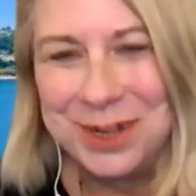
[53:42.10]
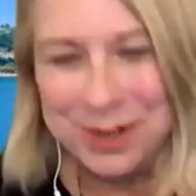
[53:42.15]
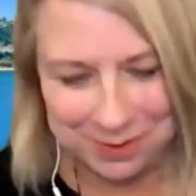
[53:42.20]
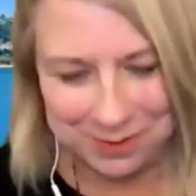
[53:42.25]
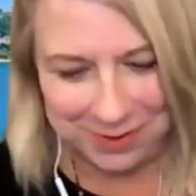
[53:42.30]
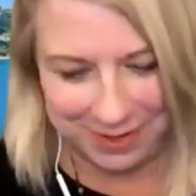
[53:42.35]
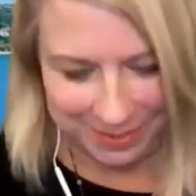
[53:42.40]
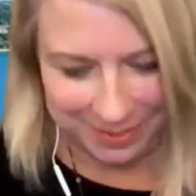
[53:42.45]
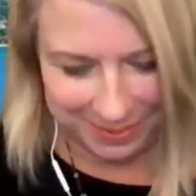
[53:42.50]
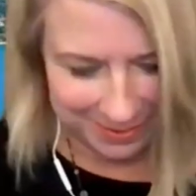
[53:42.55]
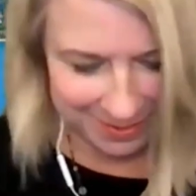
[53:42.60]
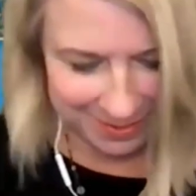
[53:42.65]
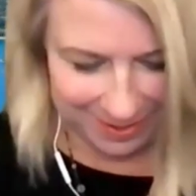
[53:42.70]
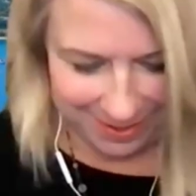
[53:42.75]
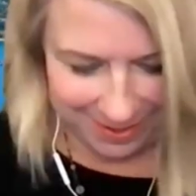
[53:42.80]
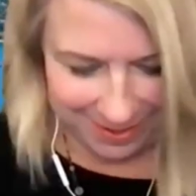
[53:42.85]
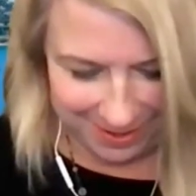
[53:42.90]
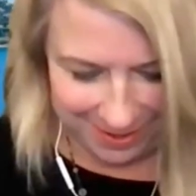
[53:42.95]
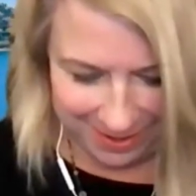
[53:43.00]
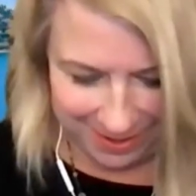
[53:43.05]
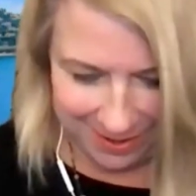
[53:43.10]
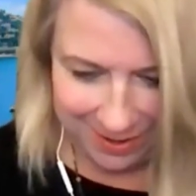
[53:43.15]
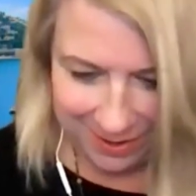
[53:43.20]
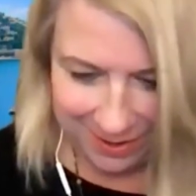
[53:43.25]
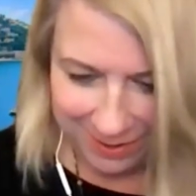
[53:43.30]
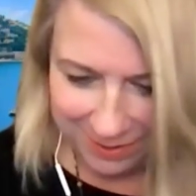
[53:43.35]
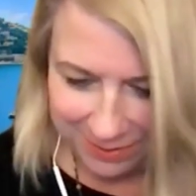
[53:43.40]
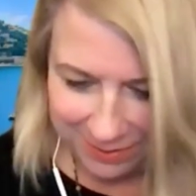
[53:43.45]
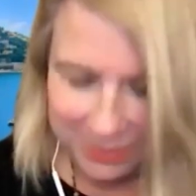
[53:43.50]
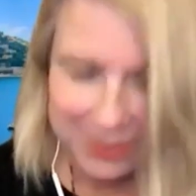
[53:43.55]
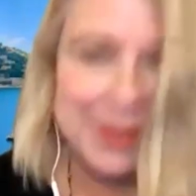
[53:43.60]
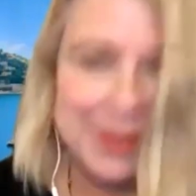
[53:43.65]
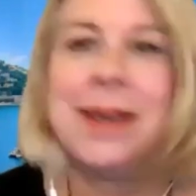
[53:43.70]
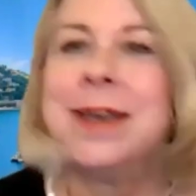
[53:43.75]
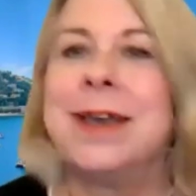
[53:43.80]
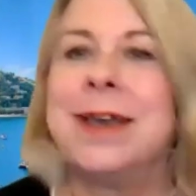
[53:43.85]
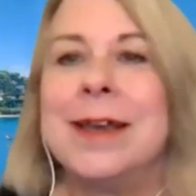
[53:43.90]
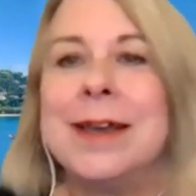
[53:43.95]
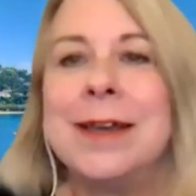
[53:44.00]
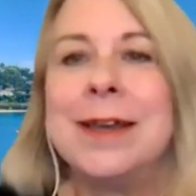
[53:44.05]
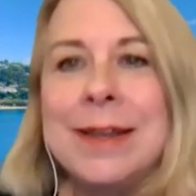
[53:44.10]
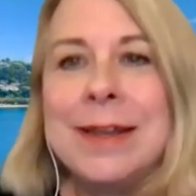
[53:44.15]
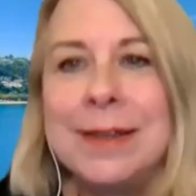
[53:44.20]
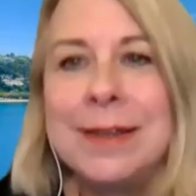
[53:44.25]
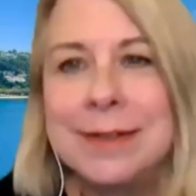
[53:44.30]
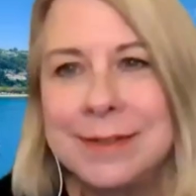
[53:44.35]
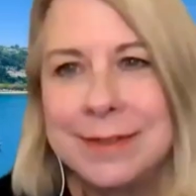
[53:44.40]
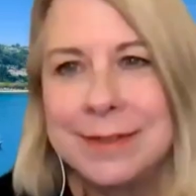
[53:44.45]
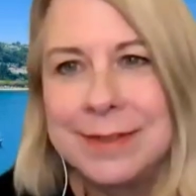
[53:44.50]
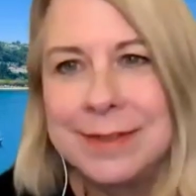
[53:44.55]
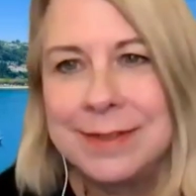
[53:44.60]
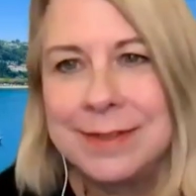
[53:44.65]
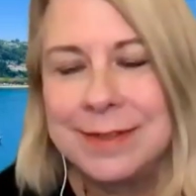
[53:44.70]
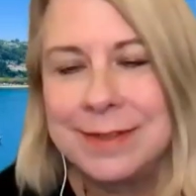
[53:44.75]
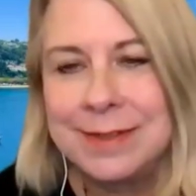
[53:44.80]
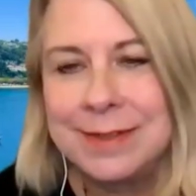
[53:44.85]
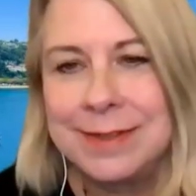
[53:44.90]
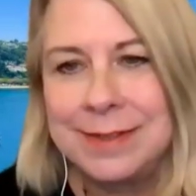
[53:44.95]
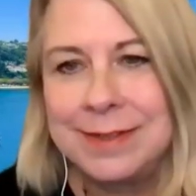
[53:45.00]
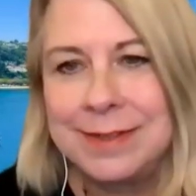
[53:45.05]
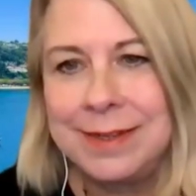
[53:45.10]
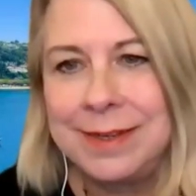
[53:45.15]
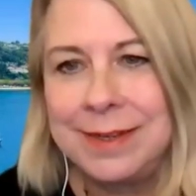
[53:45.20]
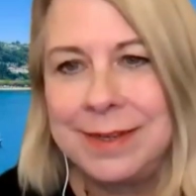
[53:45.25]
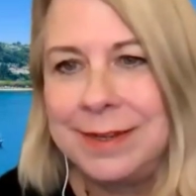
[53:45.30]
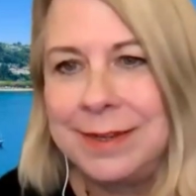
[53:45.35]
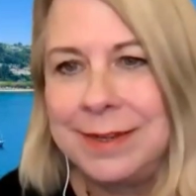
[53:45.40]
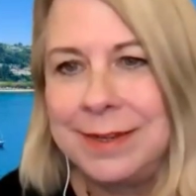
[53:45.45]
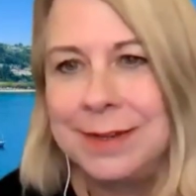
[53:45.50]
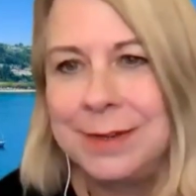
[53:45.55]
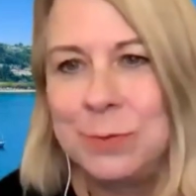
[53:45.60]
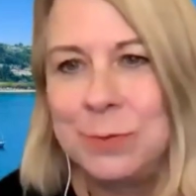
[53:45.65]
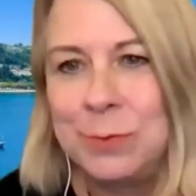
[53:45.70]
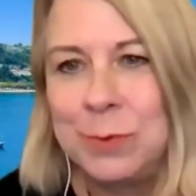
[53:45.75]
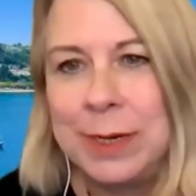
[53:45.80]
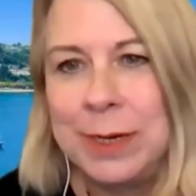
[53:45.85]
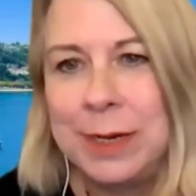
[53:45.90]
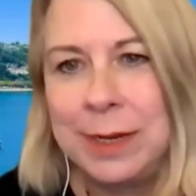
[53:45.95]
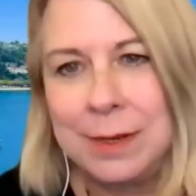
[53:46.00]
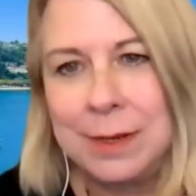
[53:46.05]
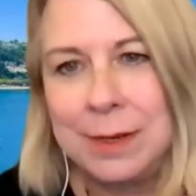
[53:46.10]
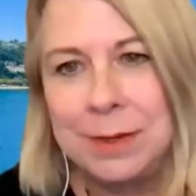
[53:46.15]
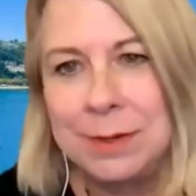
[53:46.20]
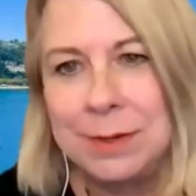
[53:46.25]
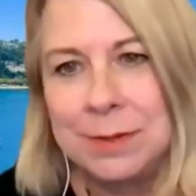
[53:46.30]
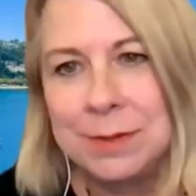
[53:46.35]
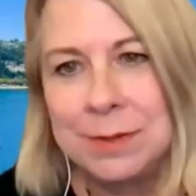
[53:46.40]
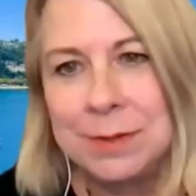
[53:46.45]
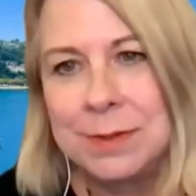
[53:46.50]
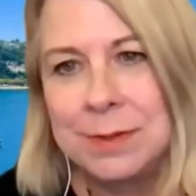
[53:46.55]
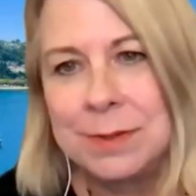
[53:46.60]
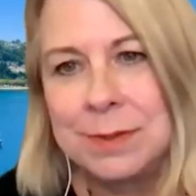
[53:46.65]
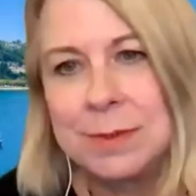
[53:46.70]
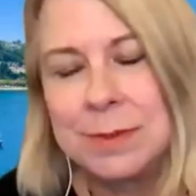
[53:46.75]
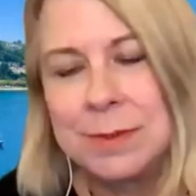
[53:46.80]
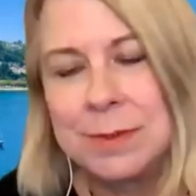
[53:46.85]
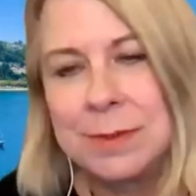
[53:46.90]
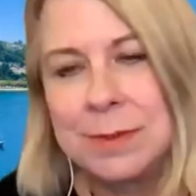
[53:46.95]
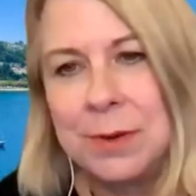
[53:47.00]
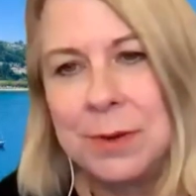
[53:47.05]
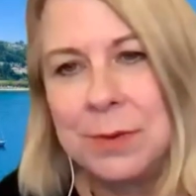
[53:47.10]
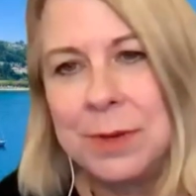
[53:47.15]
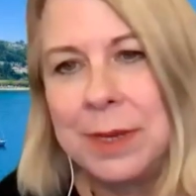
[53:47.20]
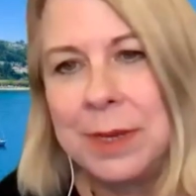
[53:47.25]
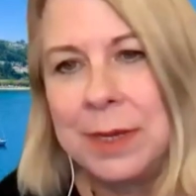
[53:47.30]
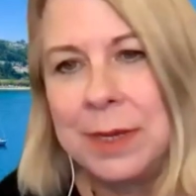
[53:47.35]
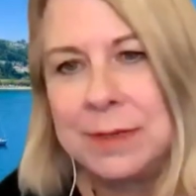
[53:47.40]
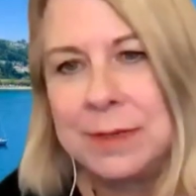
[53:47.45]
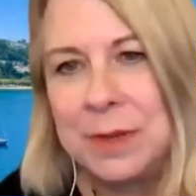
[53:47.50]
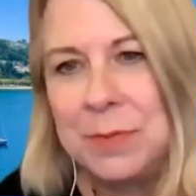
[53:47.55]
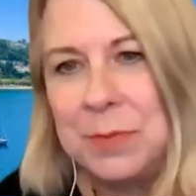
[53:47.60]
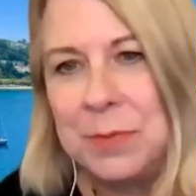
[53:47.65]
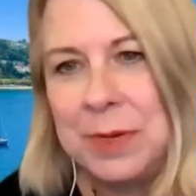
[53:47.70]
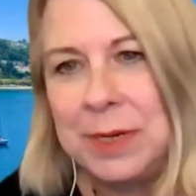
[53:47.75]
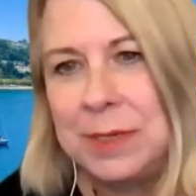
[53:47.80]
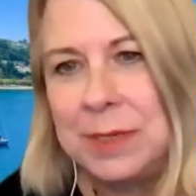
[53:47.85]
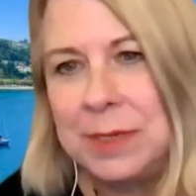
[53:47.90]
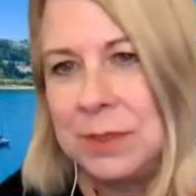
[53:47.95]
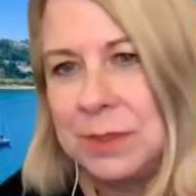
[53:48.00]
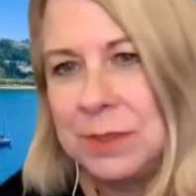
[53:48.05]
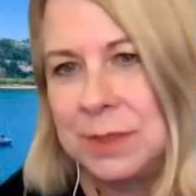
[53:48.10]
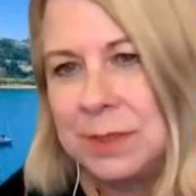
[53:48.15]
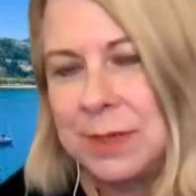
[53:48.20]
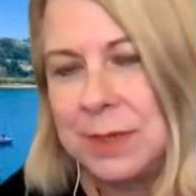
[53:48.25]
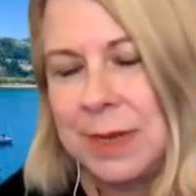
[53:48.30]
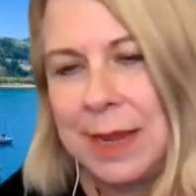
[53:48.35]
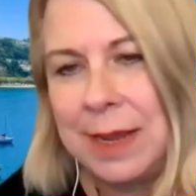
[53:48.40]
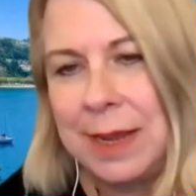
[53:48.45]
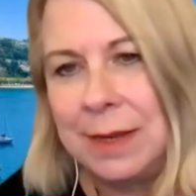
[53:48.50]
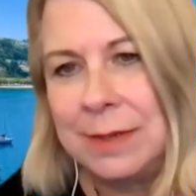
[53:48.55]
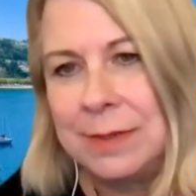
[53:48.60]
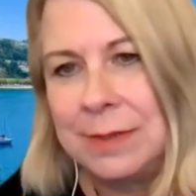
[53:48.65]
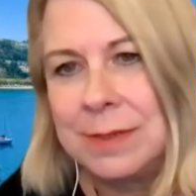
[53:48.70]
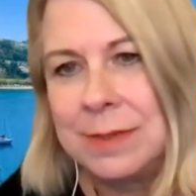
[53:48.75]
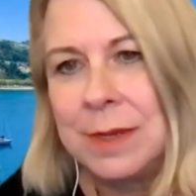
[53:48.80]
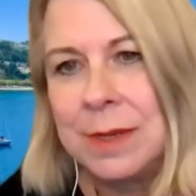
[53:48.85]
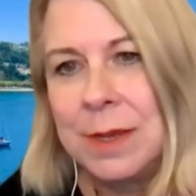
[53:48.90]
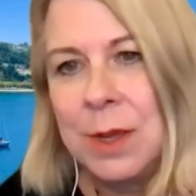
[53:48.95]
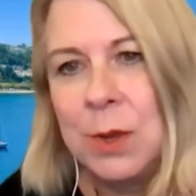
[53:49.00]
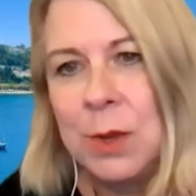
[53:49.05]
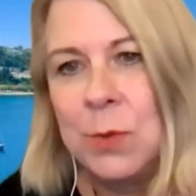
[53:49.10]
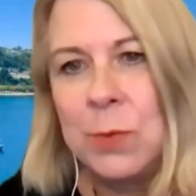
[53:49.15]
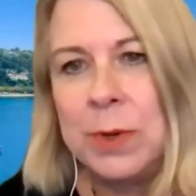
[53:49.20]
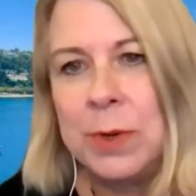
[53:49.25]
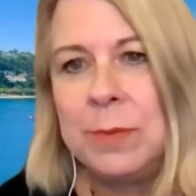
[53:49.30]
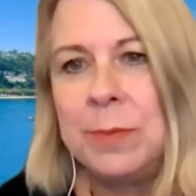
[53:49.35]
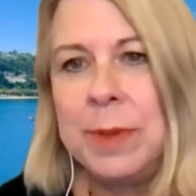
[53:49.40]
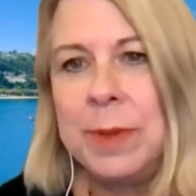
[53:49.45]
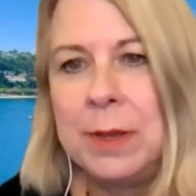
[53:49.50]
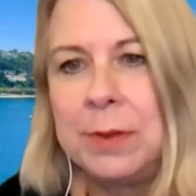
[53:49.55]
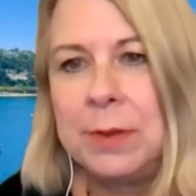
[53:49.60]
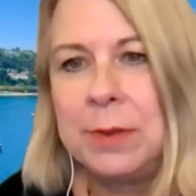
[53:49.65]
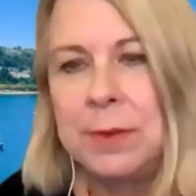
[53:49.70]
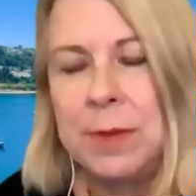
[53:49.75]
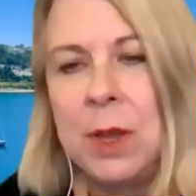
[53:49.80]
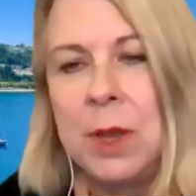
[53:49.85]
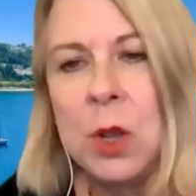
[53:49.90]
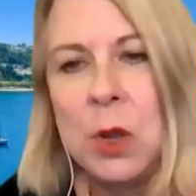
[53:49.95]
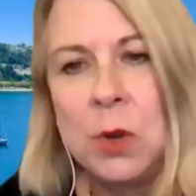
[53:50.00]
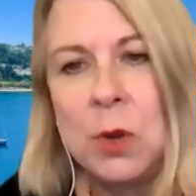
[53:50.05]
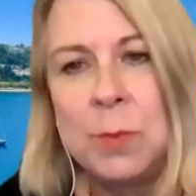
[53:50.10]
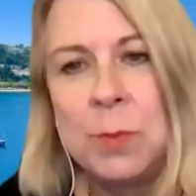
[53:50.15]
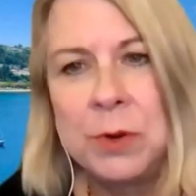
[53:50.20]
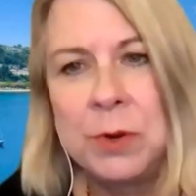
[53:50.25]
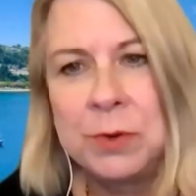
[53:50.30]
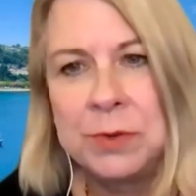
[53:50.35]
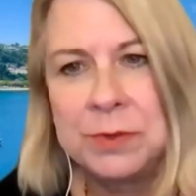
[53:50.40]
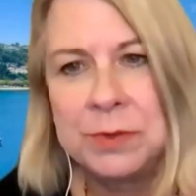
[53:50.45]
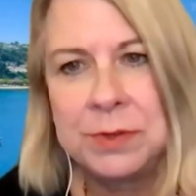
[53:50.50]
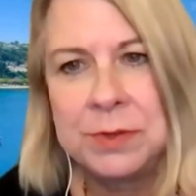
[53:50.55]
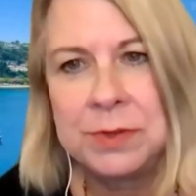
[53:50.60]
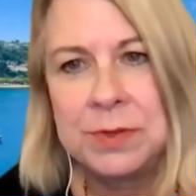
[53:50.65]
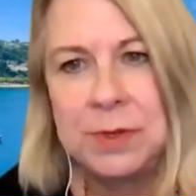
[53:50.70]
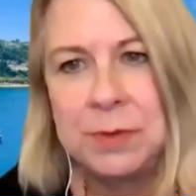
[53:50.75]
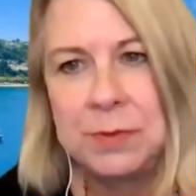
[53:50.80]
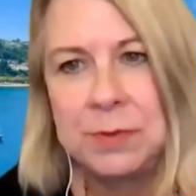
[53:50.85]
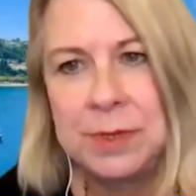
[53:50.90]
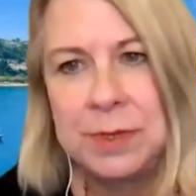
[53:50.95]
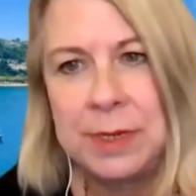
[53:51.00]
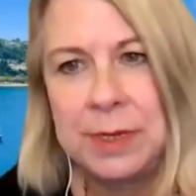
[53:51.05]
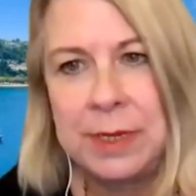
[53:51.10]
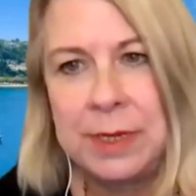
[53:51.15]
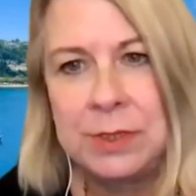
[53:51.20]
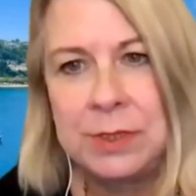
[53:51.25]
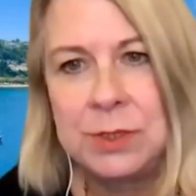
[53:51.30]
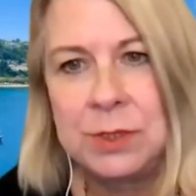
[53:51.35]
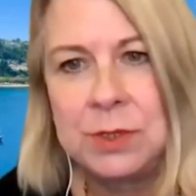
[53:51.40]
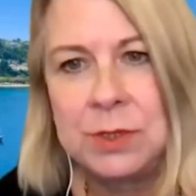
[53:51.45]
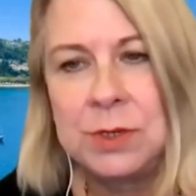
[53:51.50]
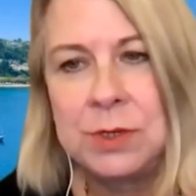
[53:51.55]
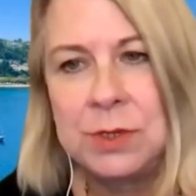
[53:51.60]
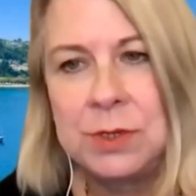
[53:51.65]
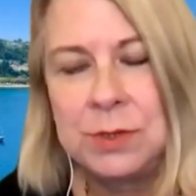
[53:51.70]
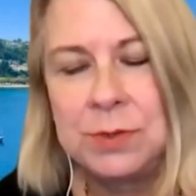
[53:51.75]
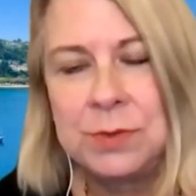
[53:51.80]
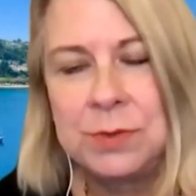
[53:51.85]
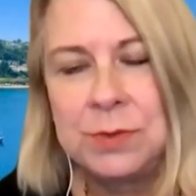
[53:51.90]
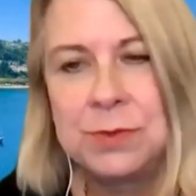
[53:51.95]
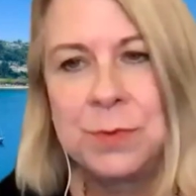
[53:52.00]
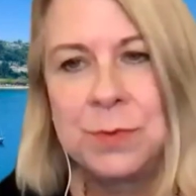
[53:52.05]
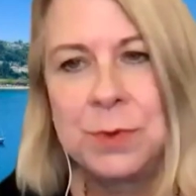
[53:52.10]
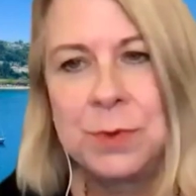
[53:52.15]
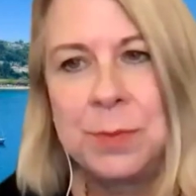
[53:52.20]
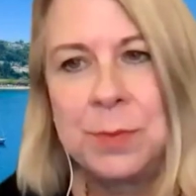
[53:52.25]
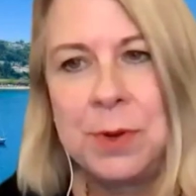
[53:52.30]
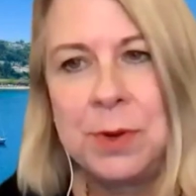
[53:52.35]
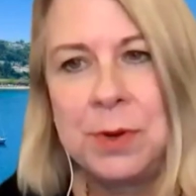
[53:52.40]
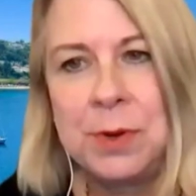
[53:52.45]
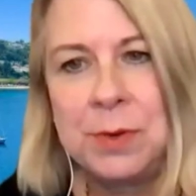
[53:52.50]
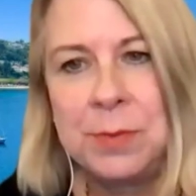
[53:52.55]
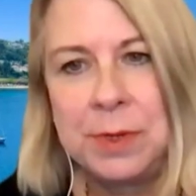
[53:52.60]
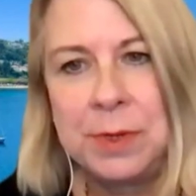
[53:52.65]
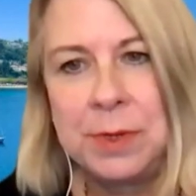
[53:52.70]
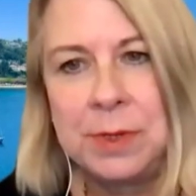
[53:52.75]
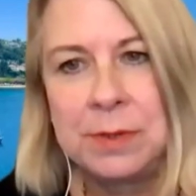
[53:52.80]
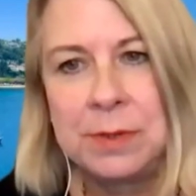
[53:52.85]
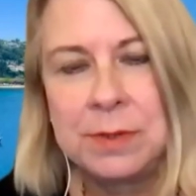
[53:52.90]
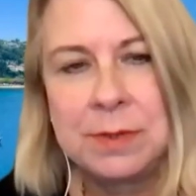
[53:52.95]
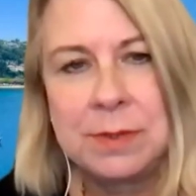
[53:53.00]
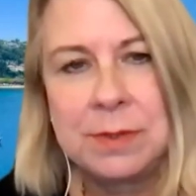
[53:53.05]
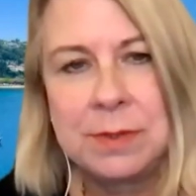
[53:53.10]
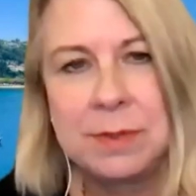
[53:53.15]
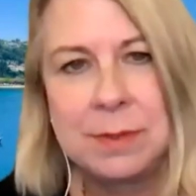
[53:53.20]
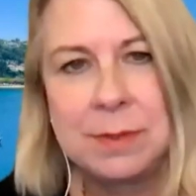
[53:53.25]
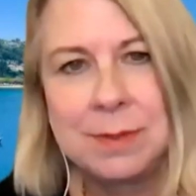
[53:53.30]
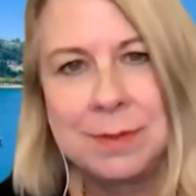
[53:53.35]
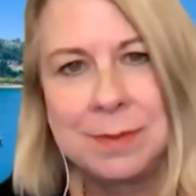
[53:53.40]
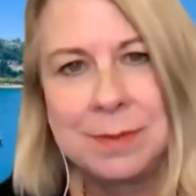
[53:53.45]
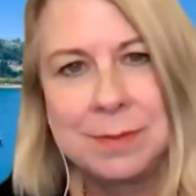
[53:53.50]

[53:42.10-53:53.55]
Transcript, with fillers: Great. Okay, let's see what else. Okay, somebody just asked, what about the homeowners association dues for apartments?